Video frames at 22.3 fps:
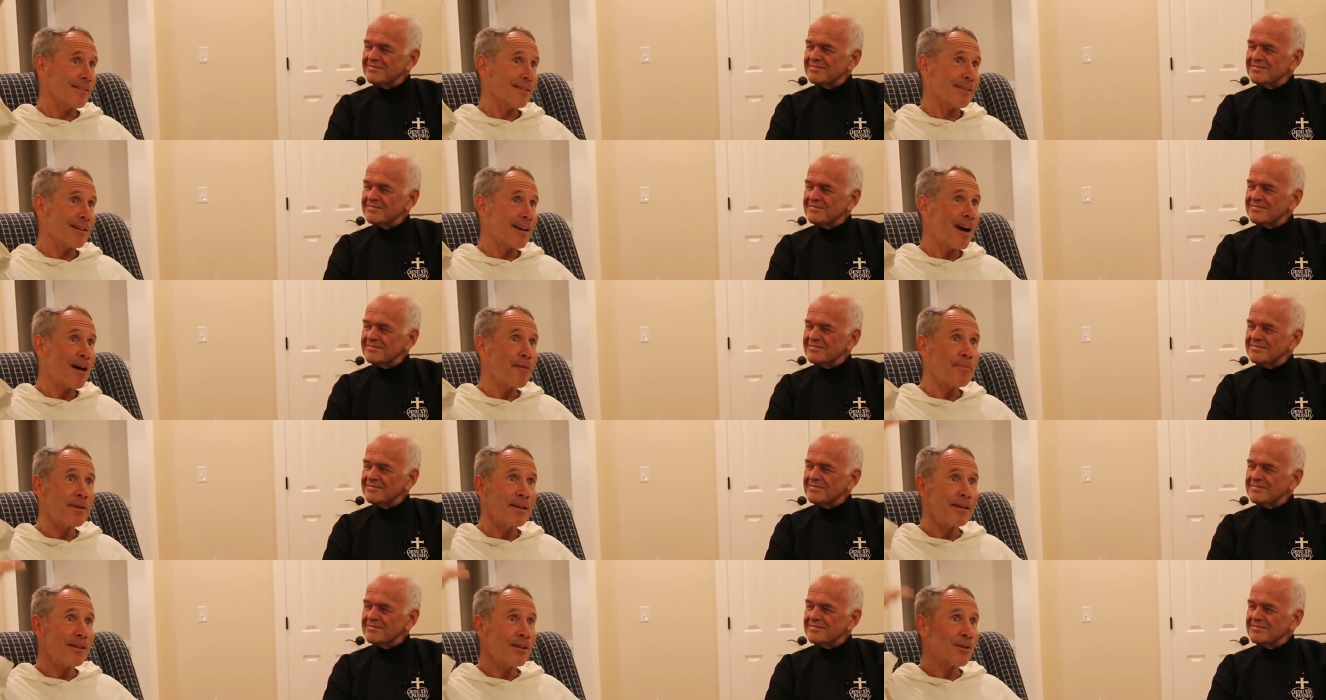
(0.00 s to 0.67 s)

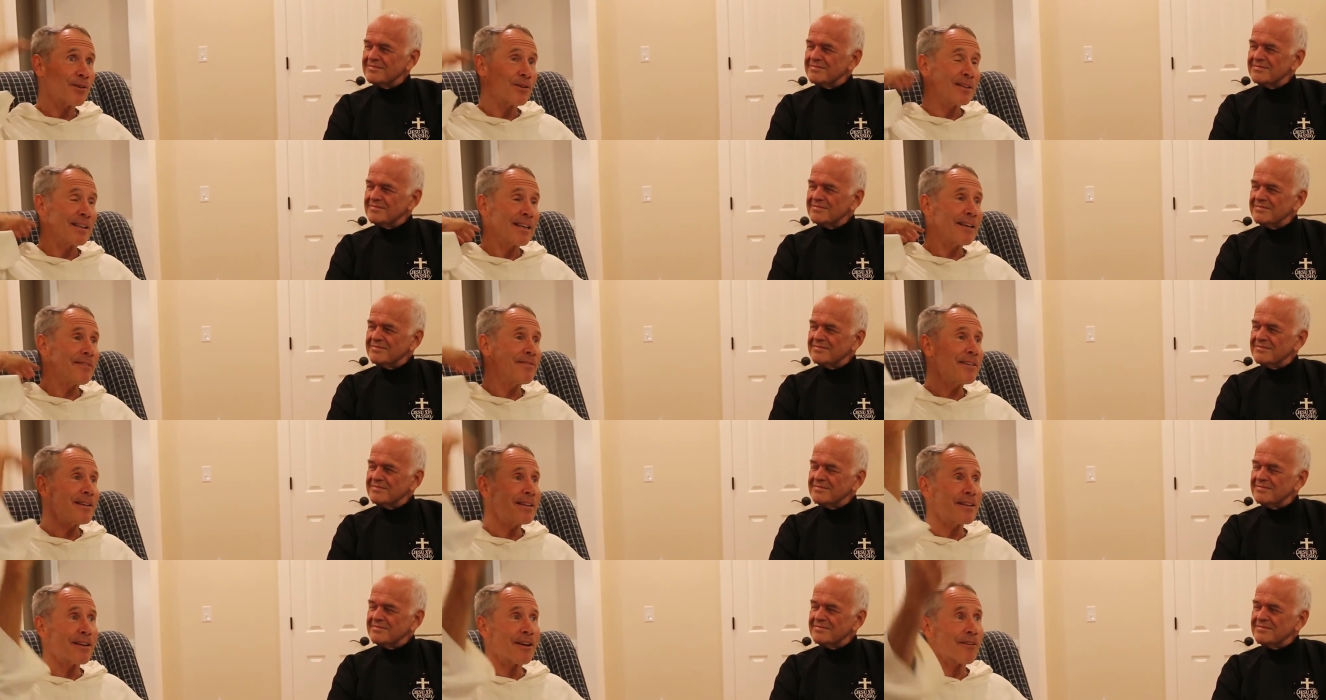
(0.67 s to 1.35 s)
Speaker 1: coming, you know,
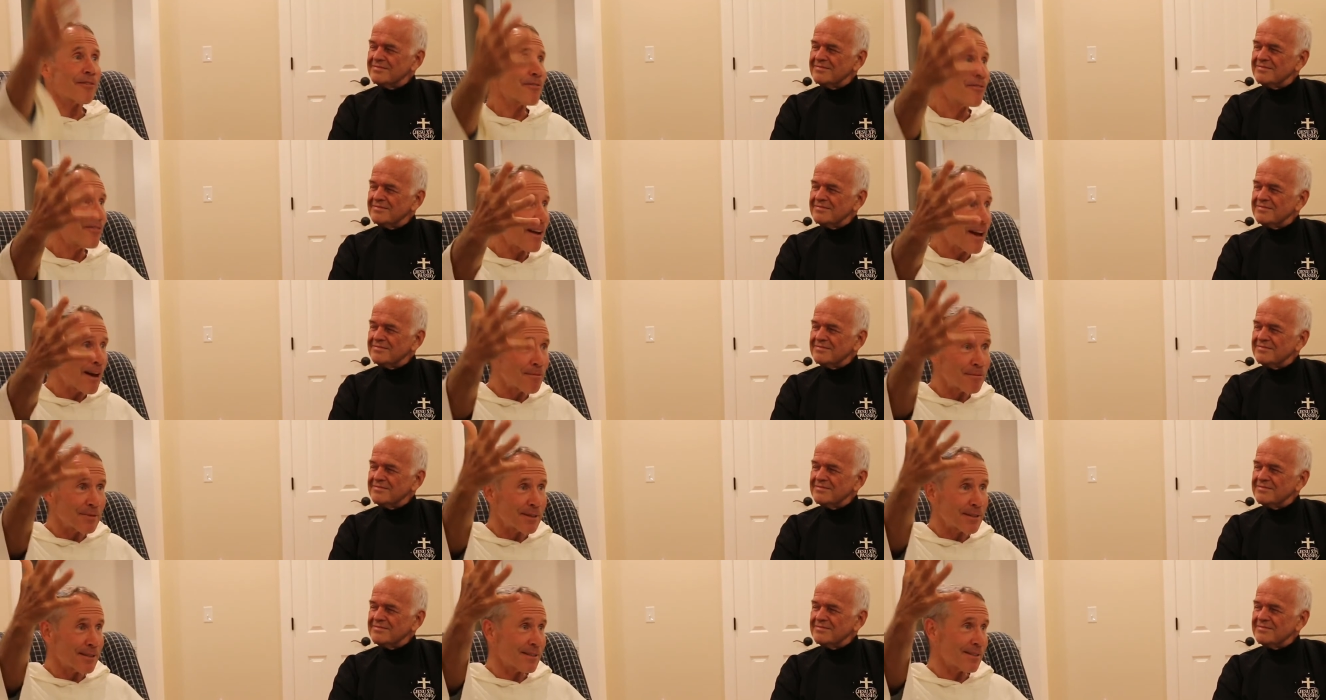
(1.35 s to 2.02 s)
leaving their
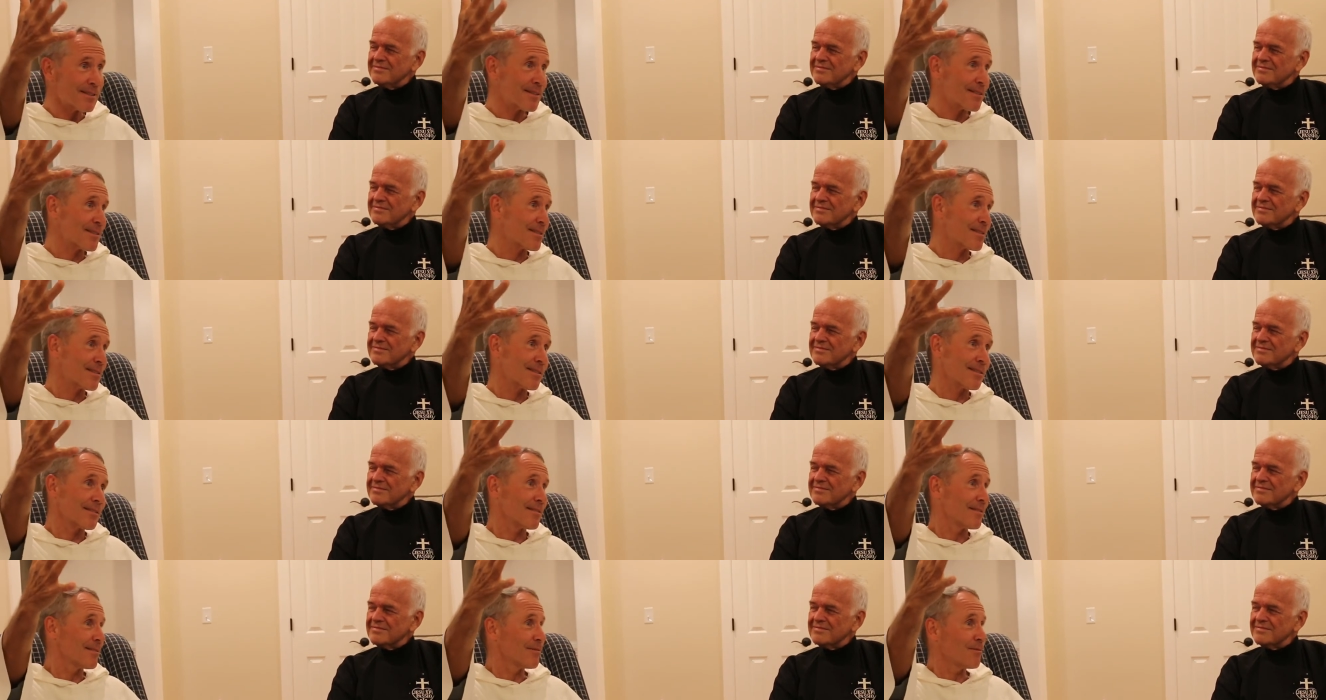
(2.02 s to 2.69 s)

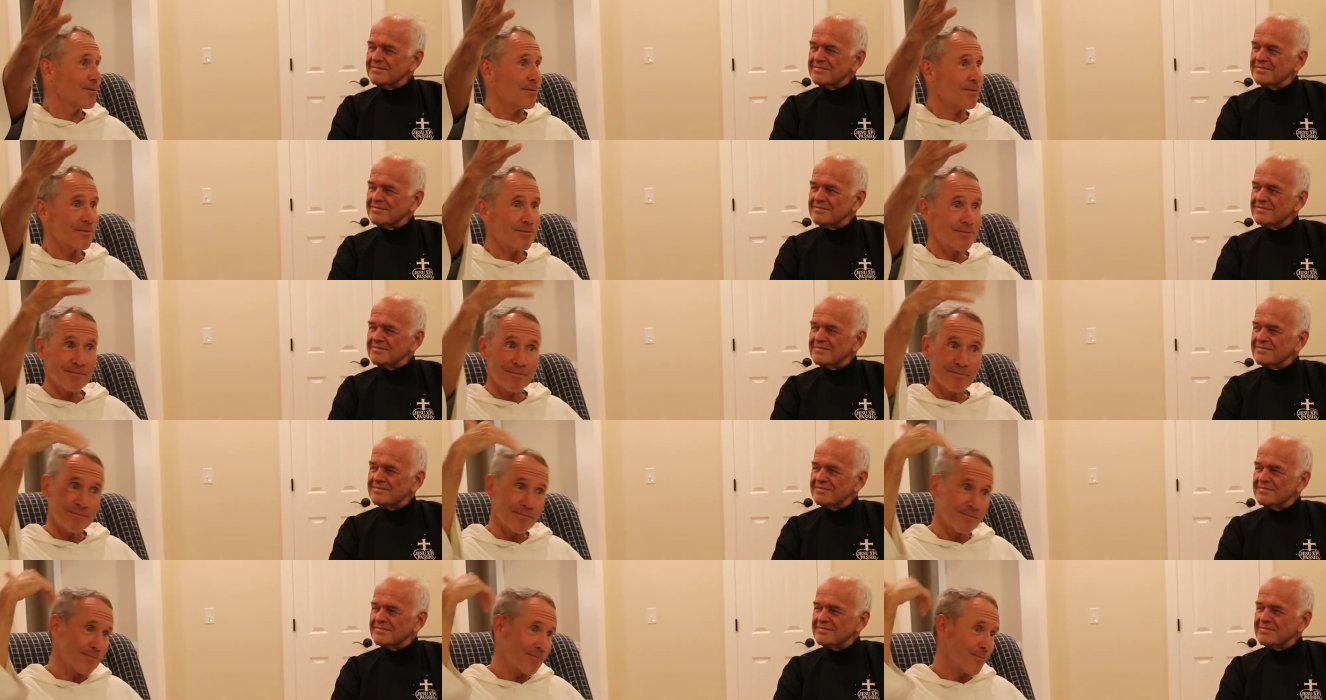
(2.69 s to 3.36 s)
families
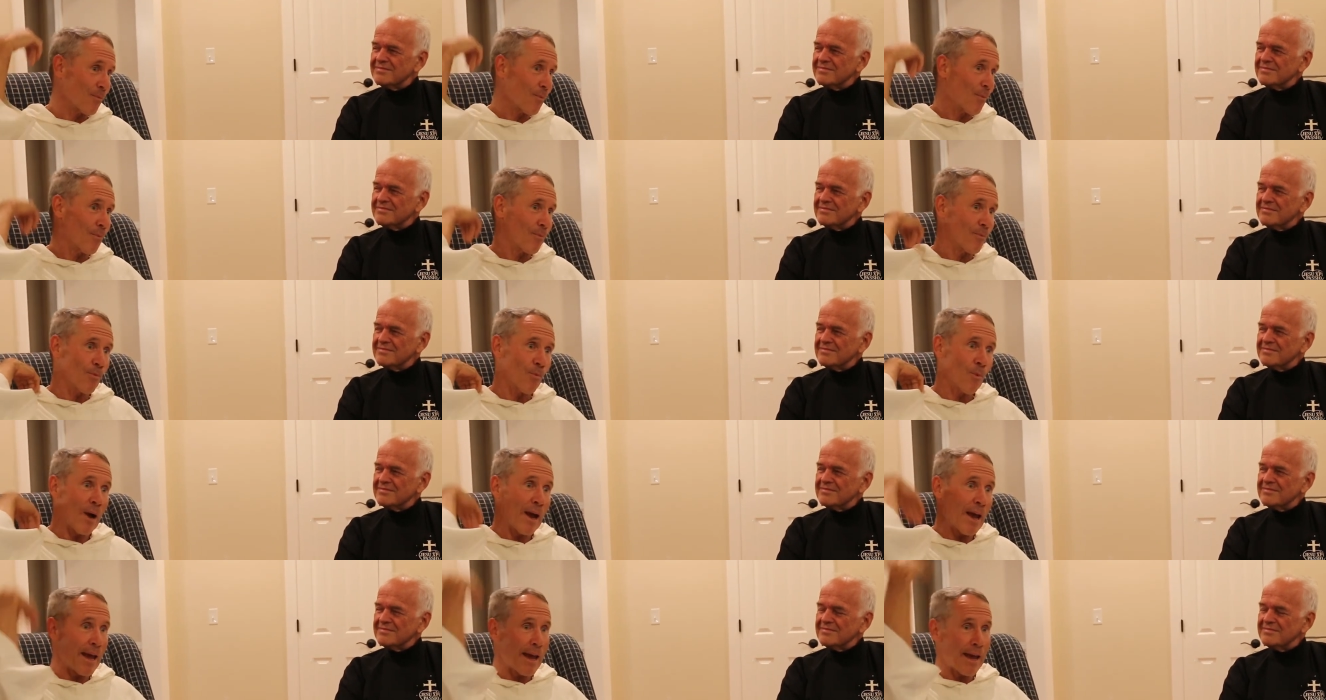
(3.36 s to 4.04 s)

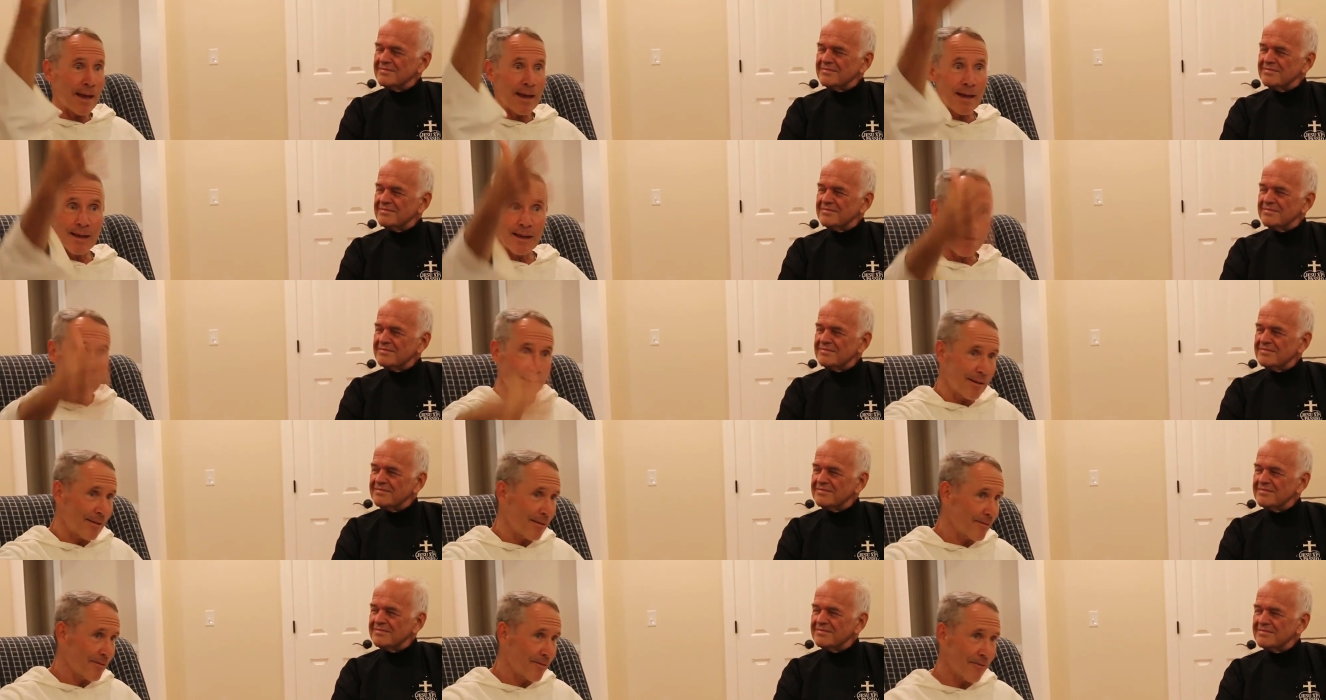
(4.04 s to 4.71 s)

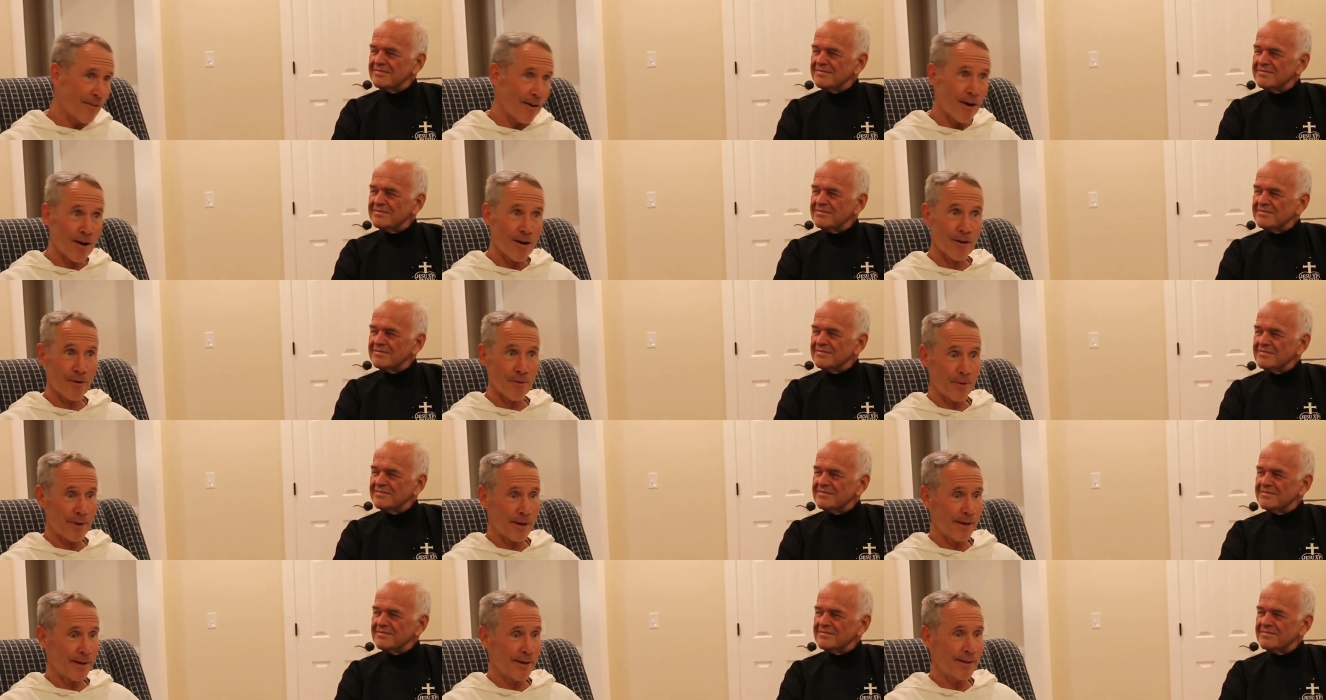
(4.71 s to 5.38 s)
way far
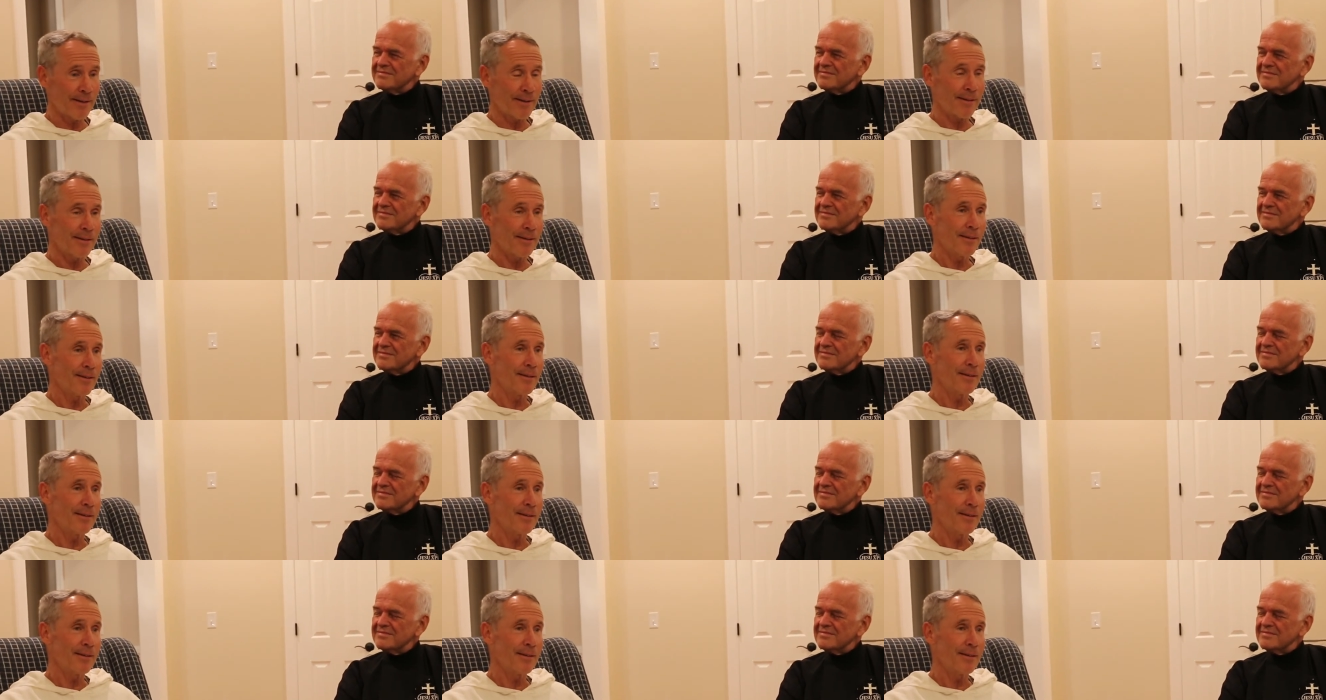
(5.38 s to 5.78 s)
away,